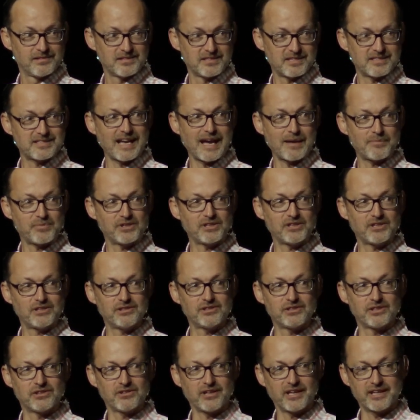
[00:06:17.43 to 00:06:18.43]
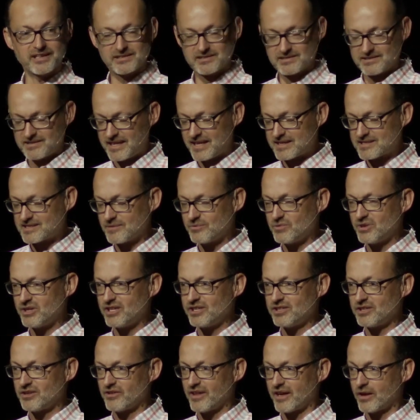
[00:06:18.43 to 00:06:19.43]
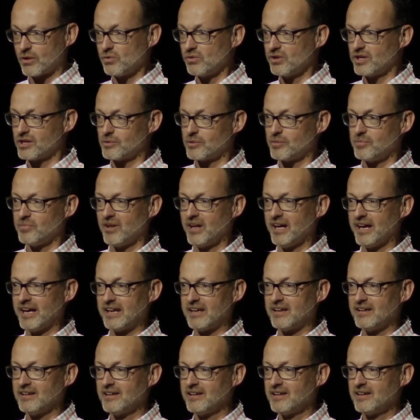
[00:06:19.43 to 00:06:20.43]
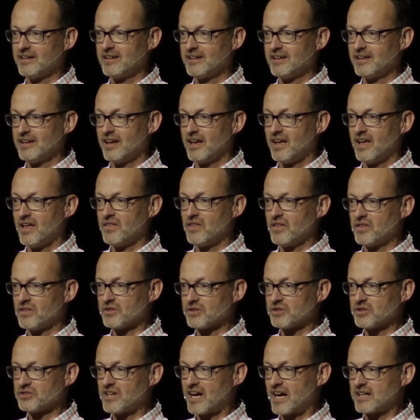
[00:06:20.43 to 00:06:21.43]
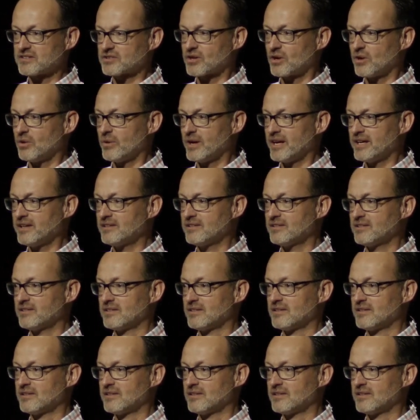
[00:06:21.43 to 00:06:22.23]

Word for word: Does this happen to you? And you're like, text somebody, and you're like, "Ooh, they're replying," and then the little dots go away,